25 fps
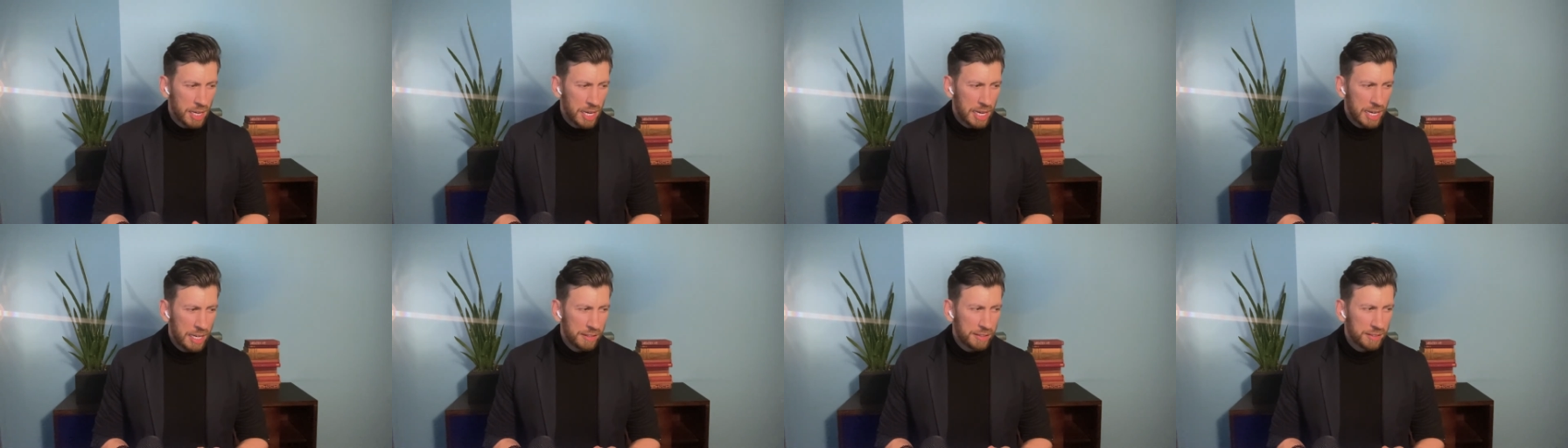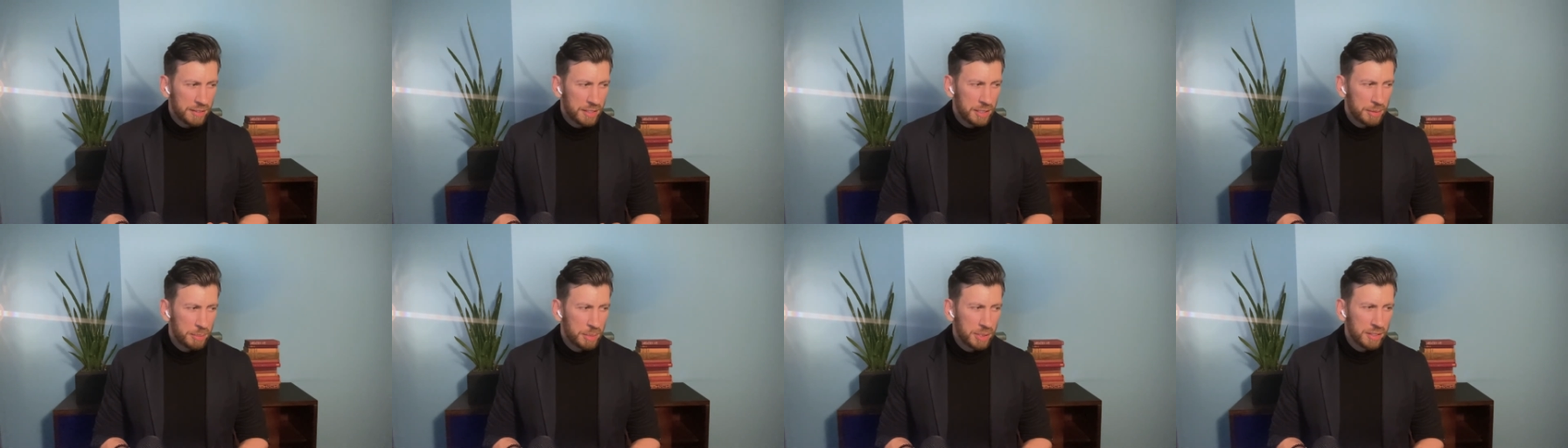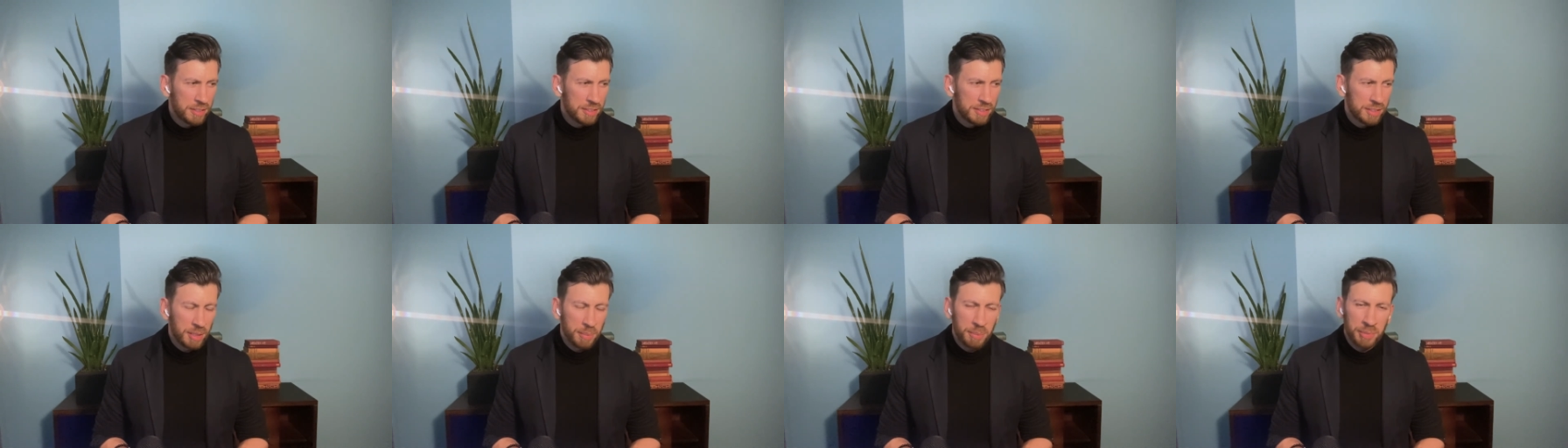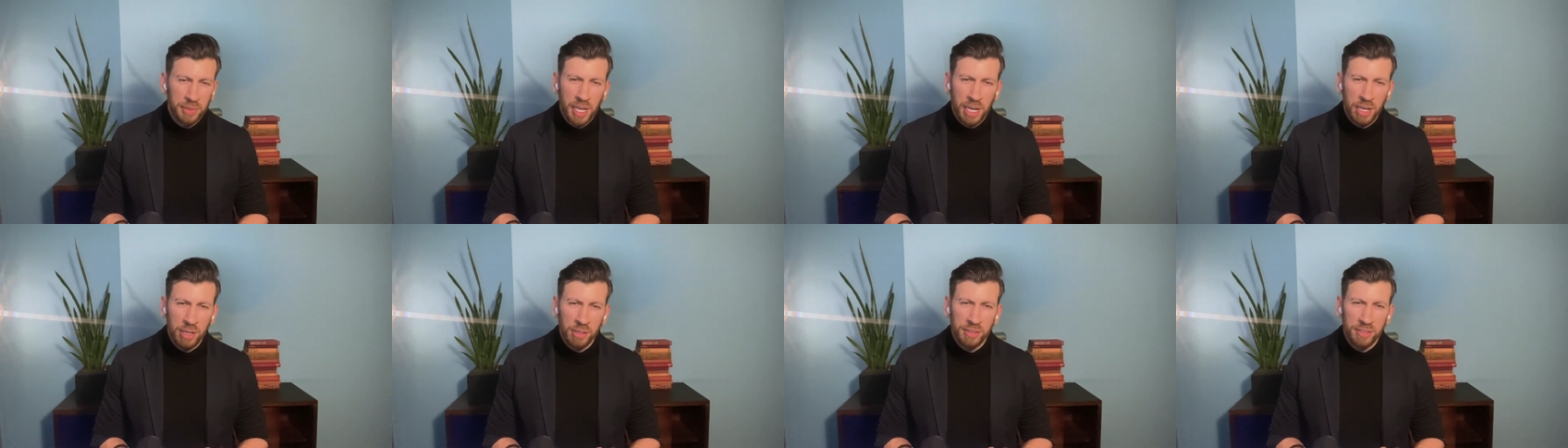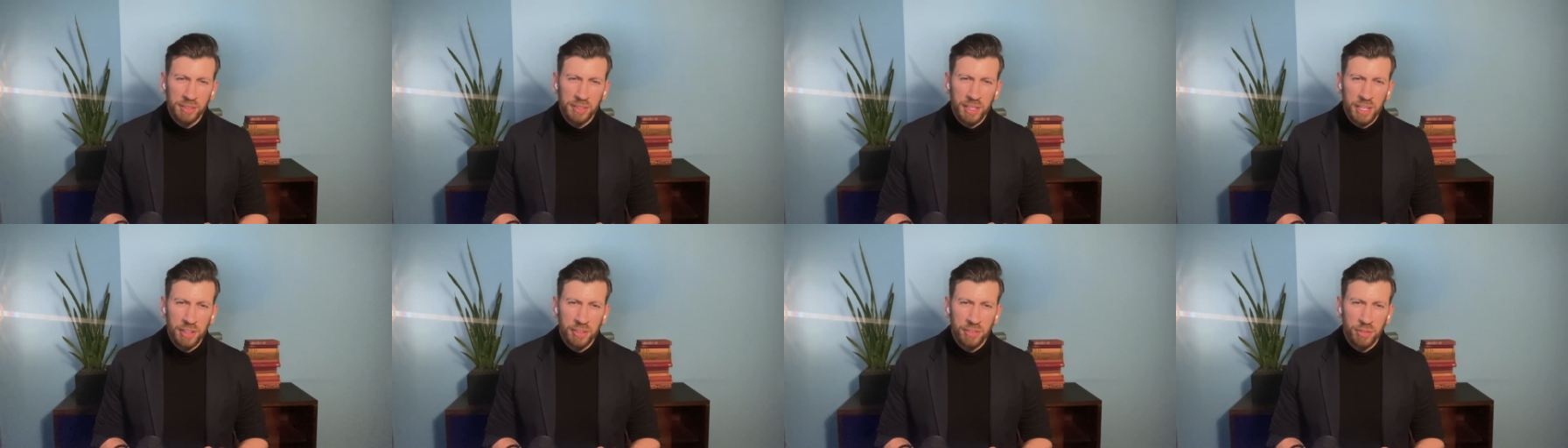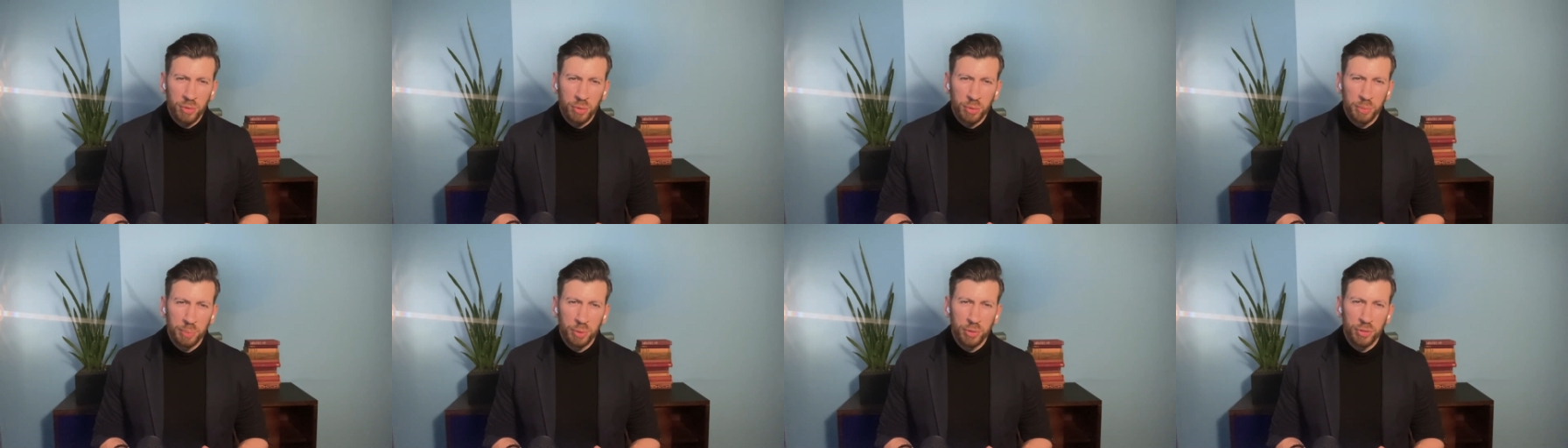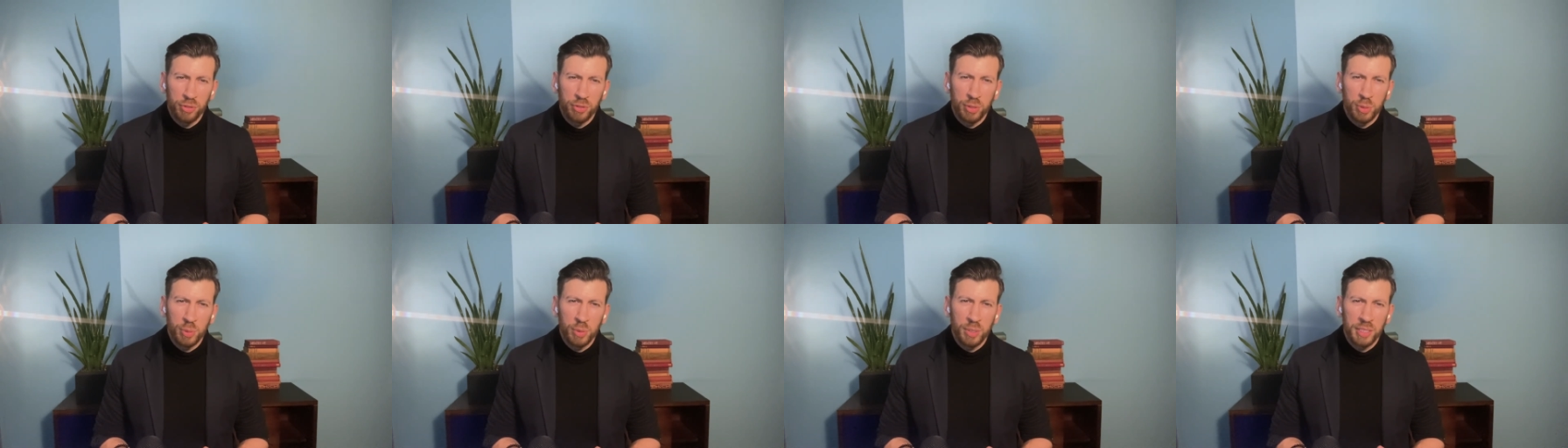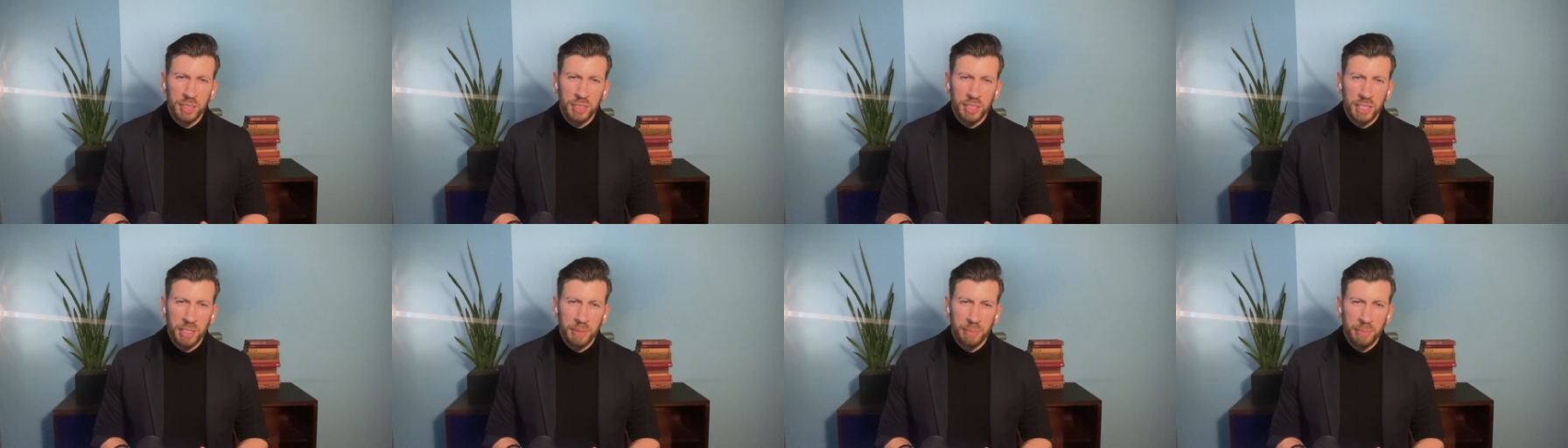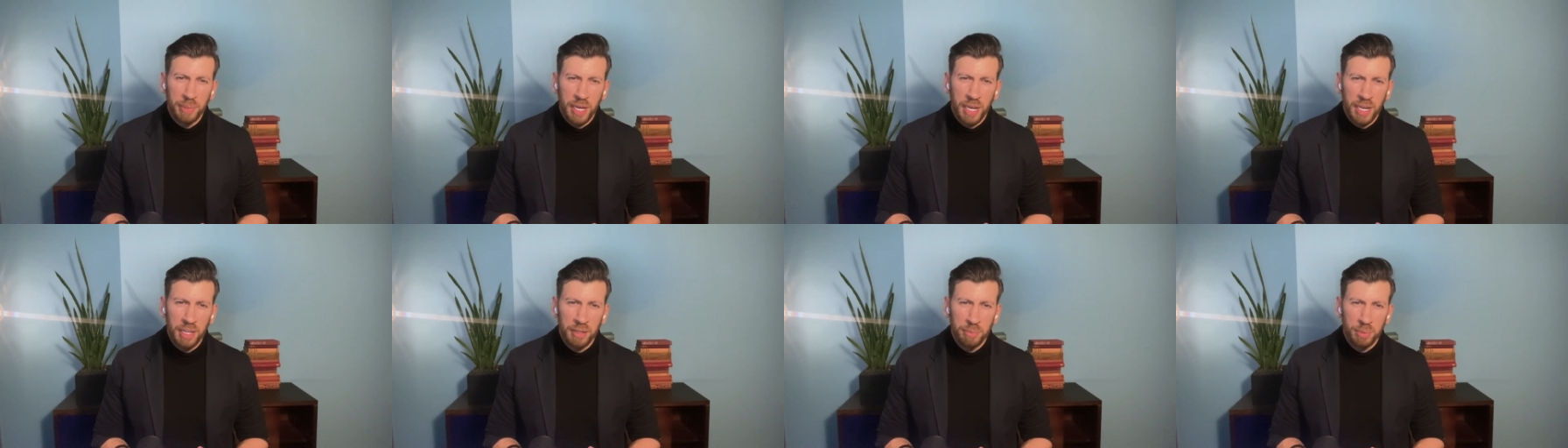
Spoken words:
has there been some downsides to pursuing that path?